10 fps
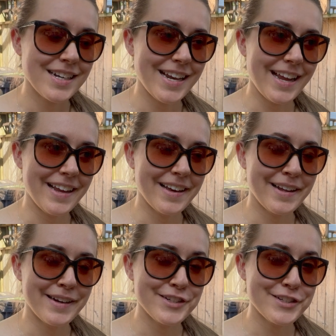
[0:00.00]

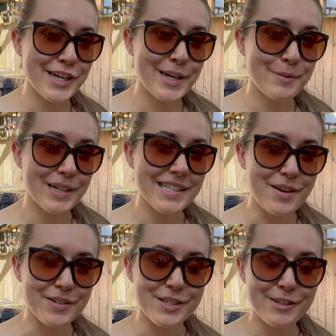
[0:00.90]
and it just kind of worked
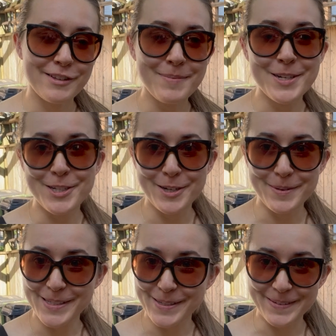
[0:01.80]
out. So let me show you
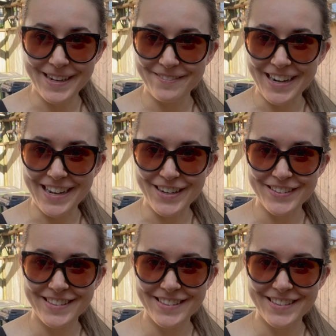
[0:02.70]
what's going on right now.